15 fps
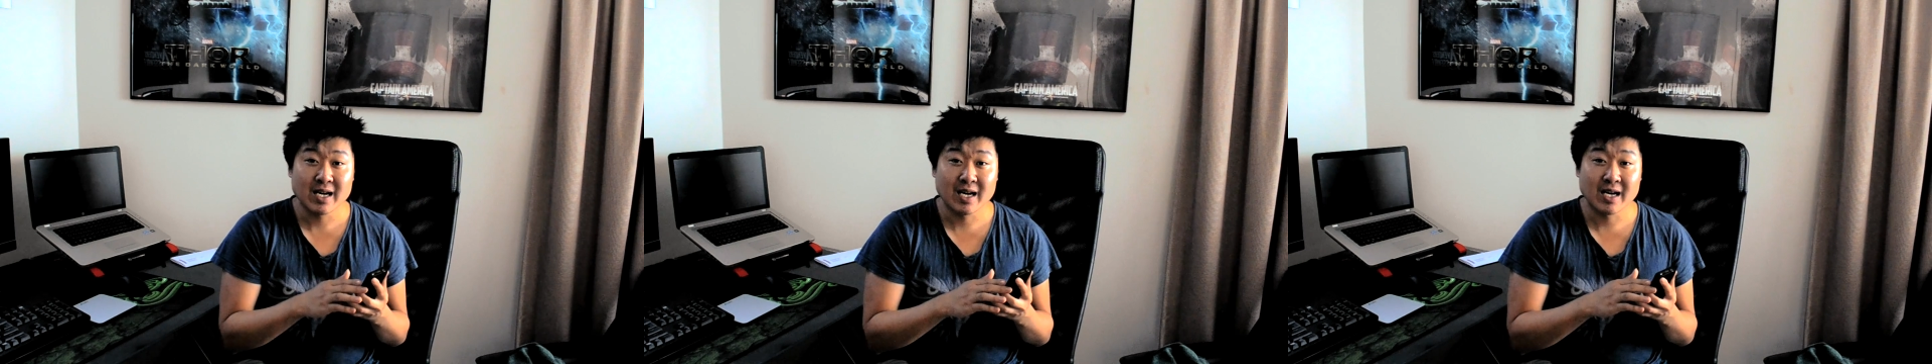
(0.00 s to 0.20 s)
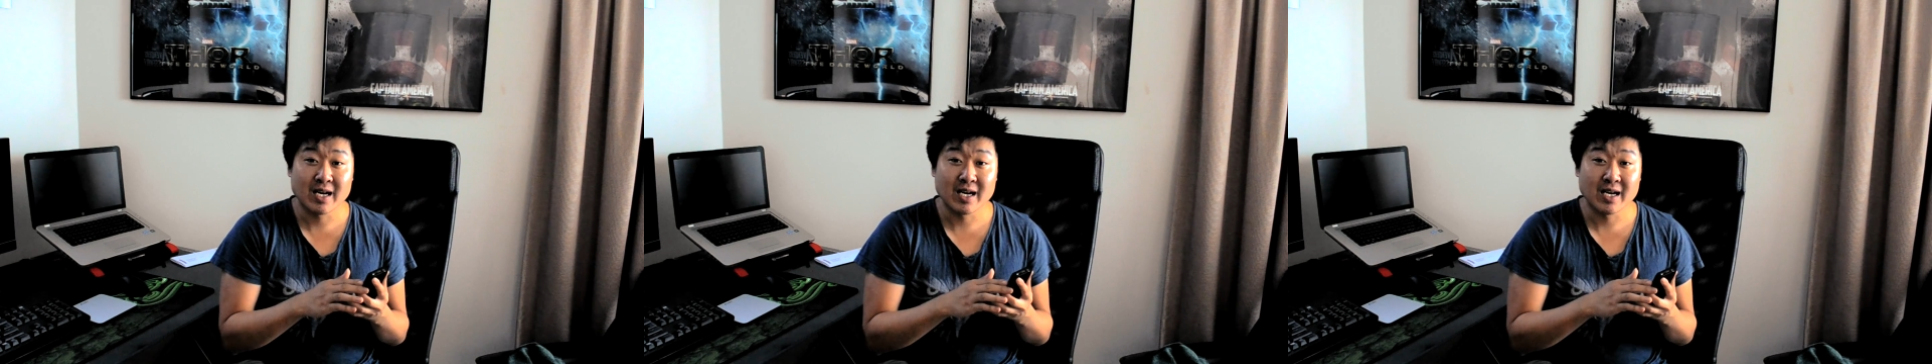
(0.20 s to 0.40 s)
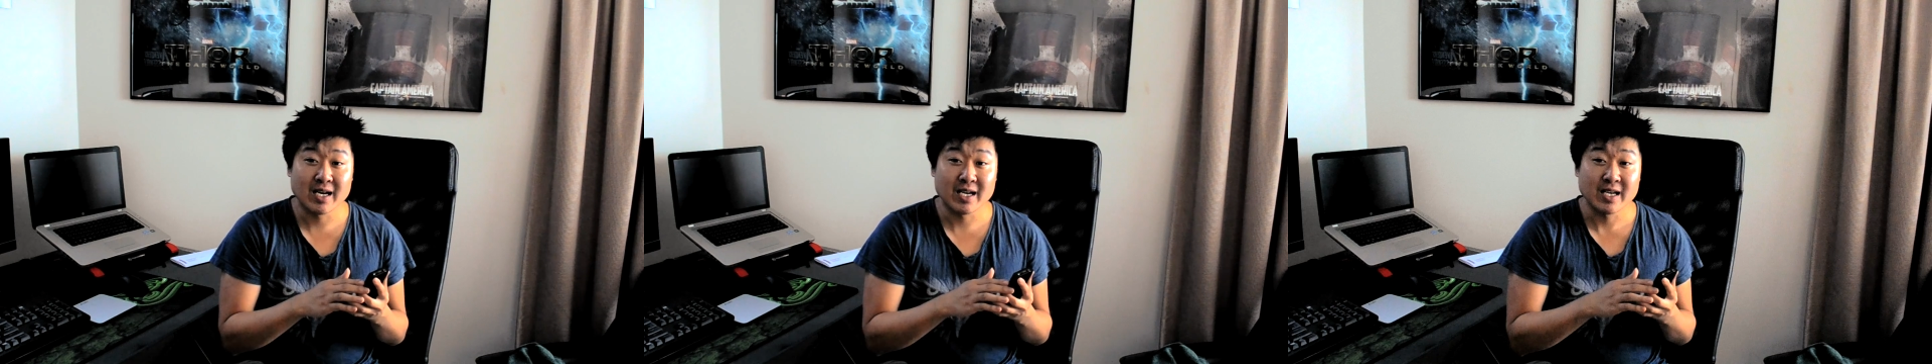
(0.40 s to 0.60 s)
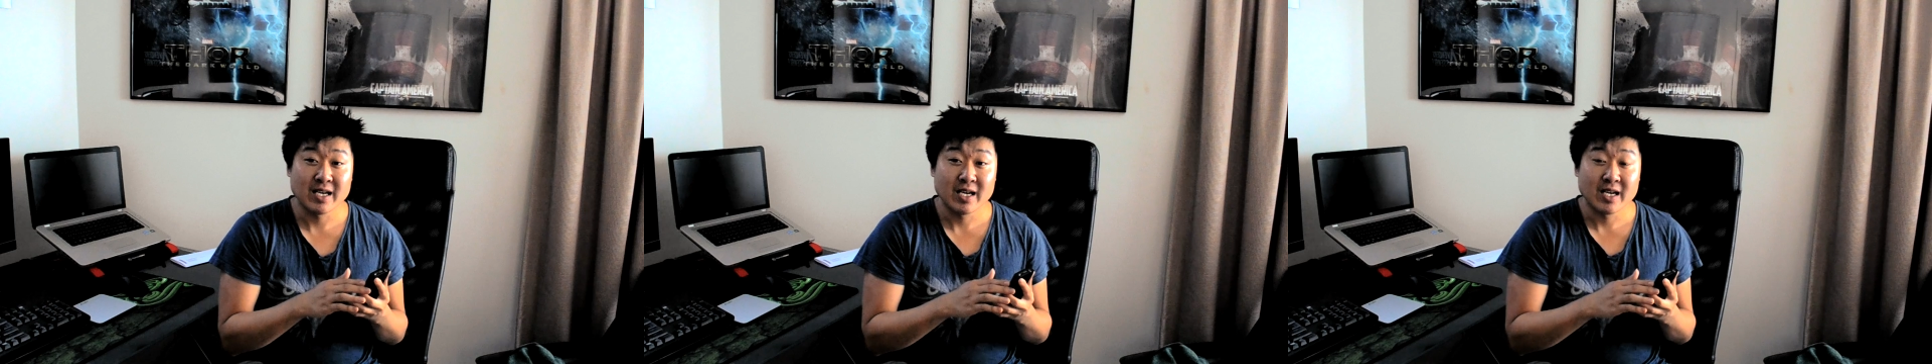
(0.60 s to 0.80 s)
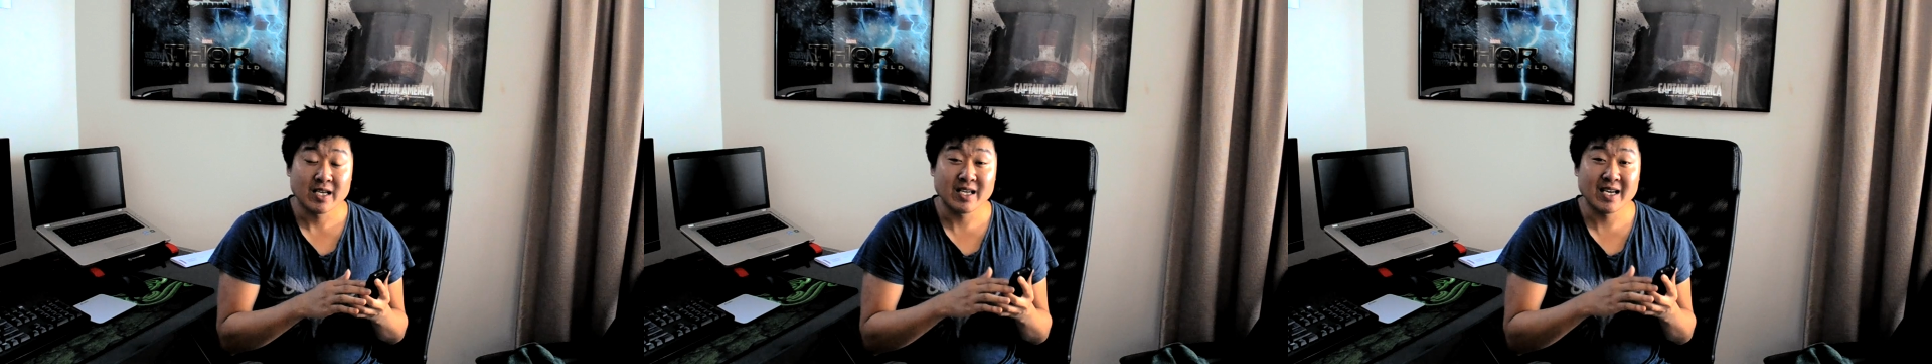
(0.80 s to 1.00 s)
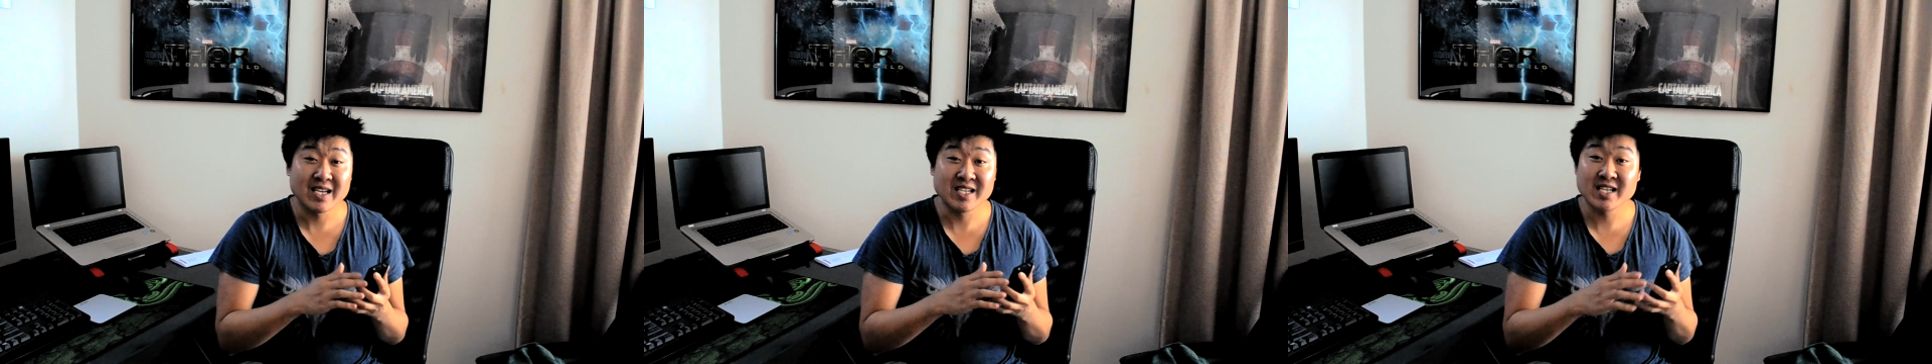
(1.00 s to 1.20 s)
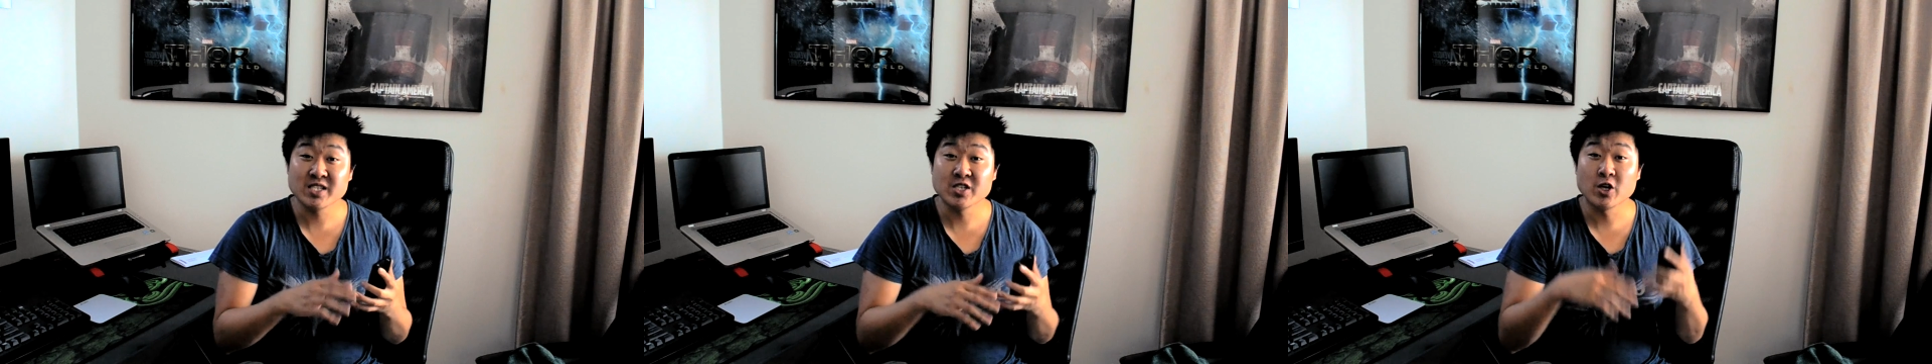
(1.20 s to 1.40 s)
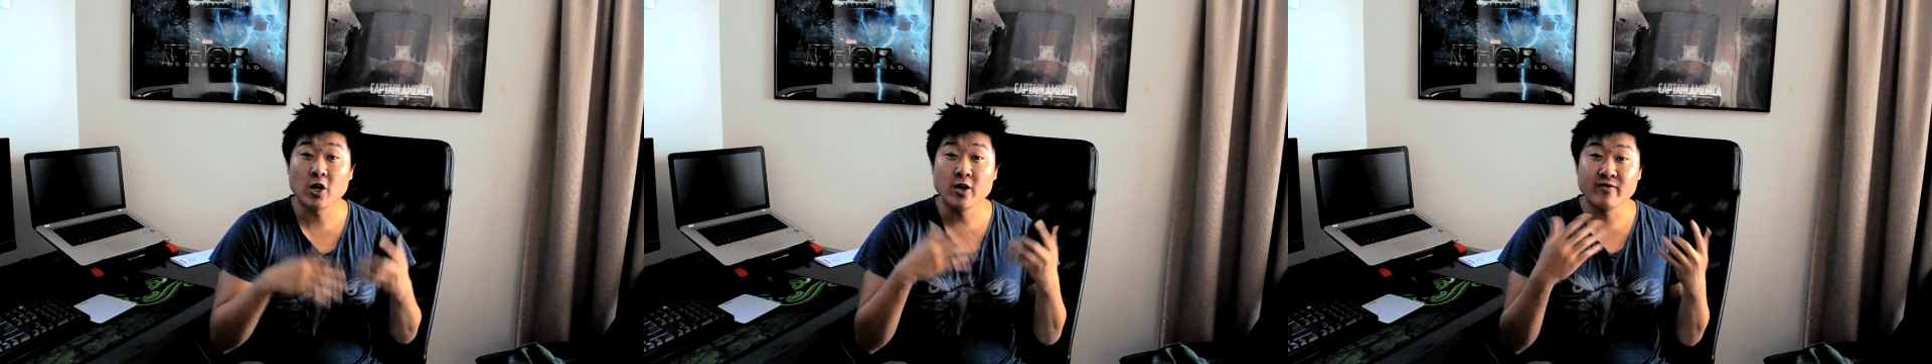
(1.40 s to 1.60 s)
yet it
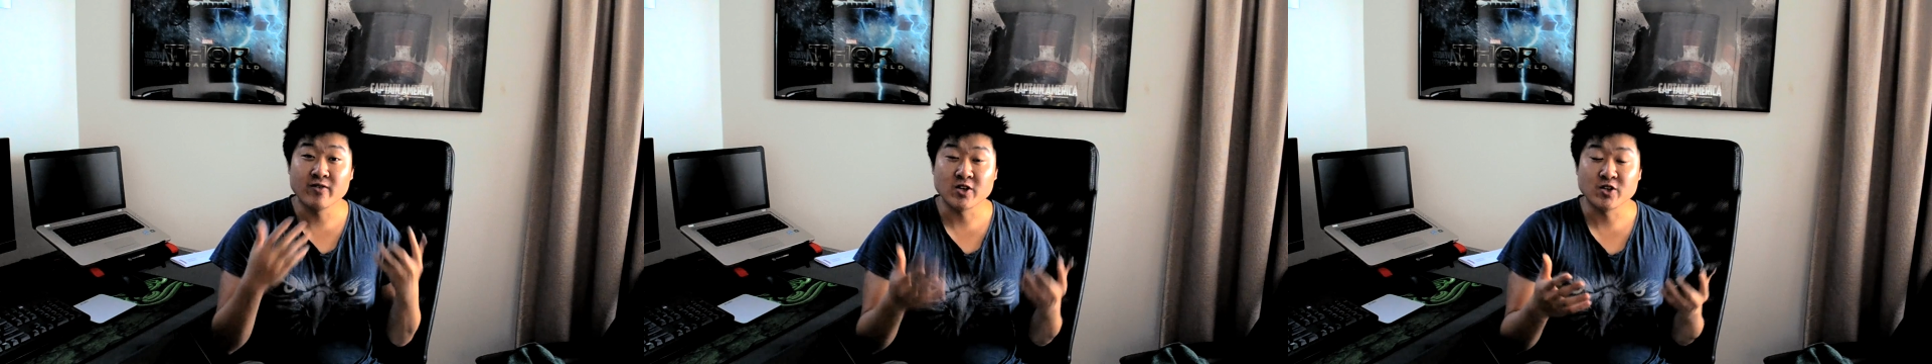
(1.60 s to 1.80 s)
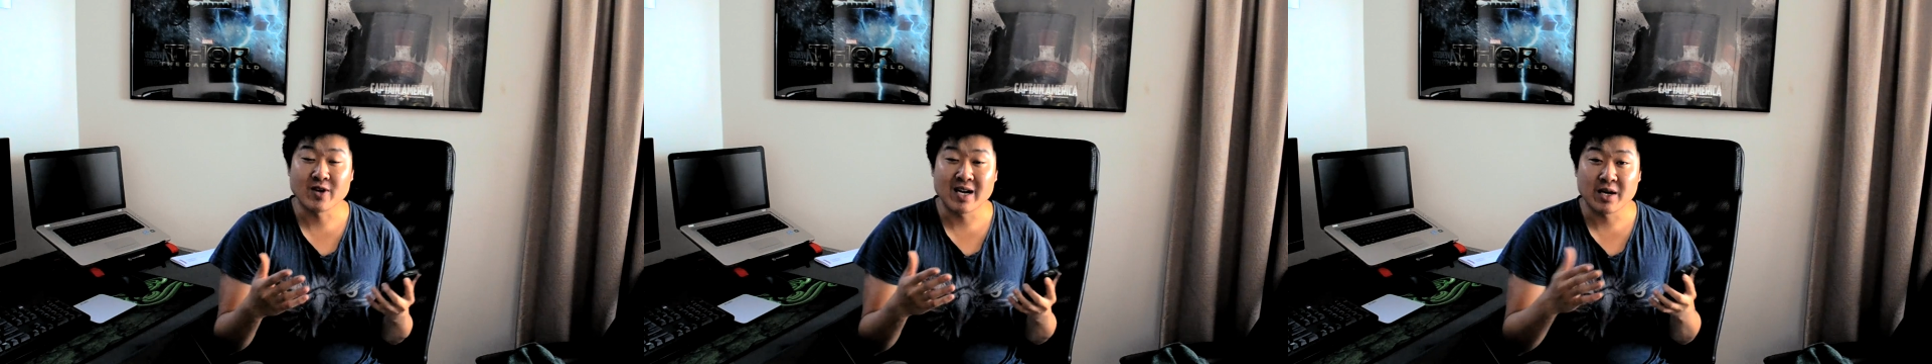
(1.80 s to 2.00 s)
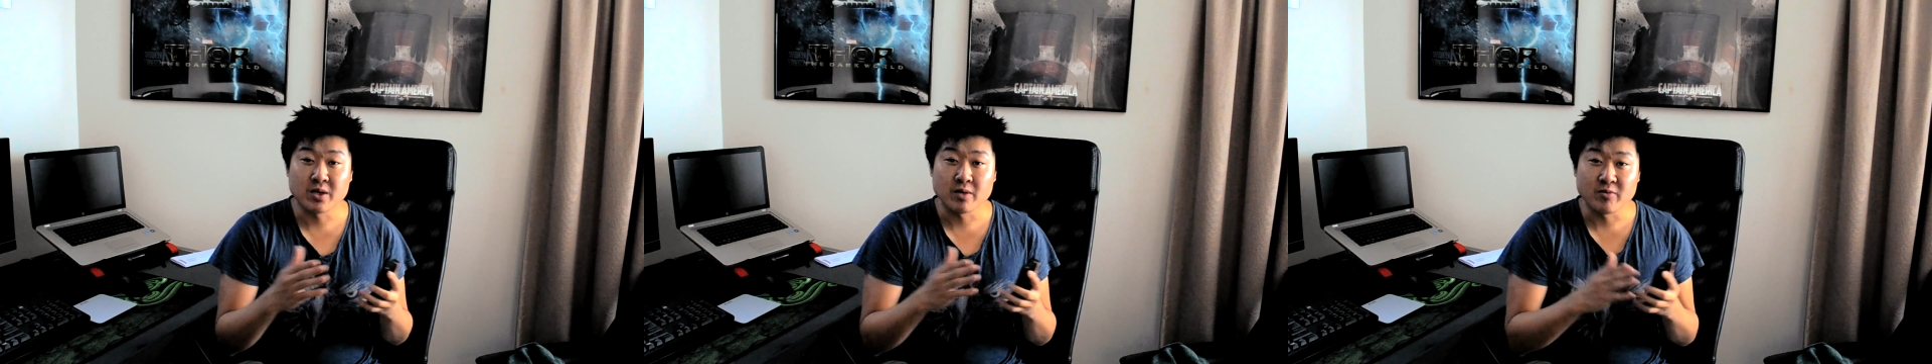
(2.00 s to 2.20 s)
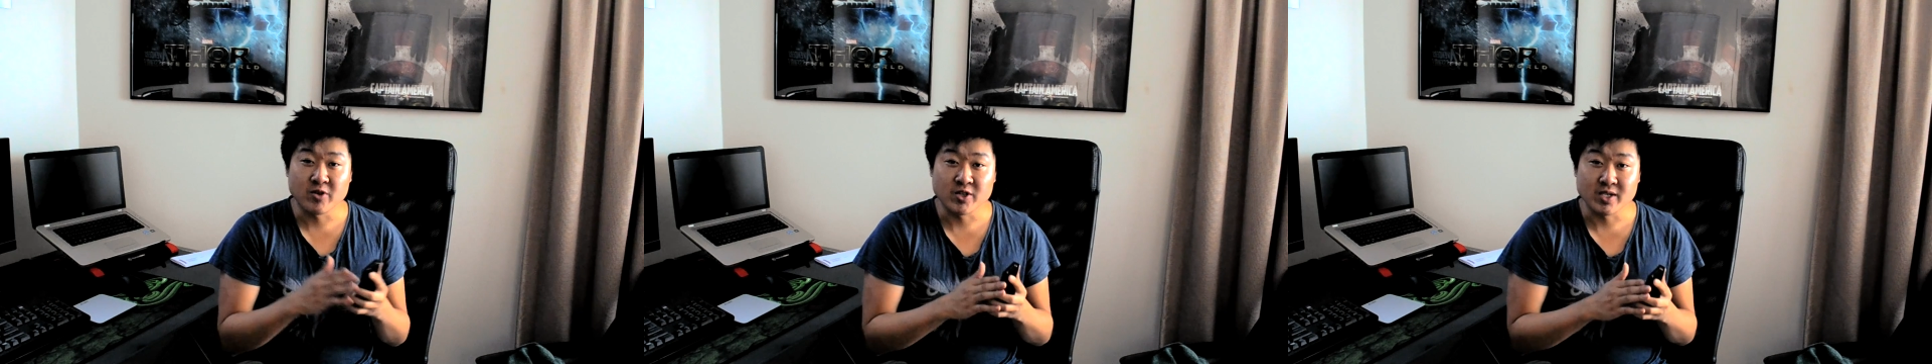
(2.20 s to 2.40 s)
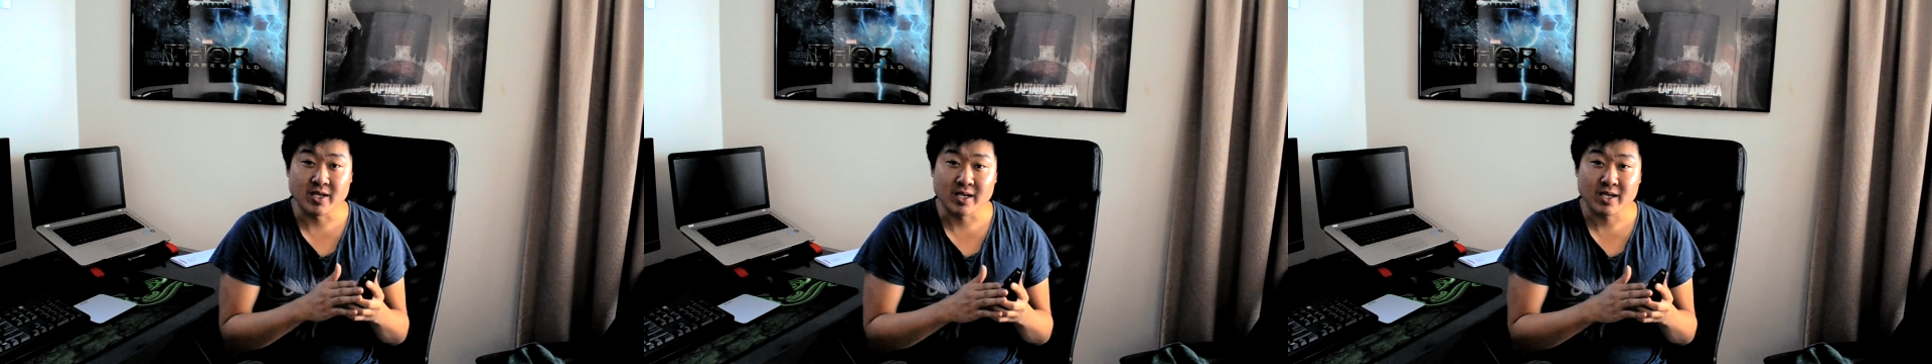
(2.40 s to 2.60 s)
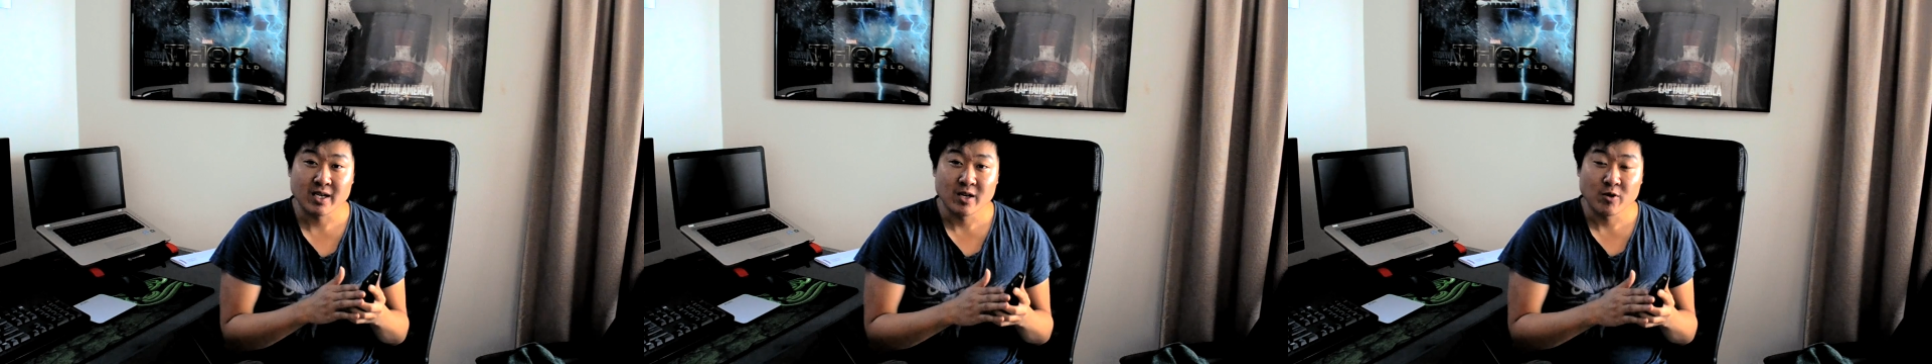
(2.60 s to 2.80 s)
doesn't over-drown the music,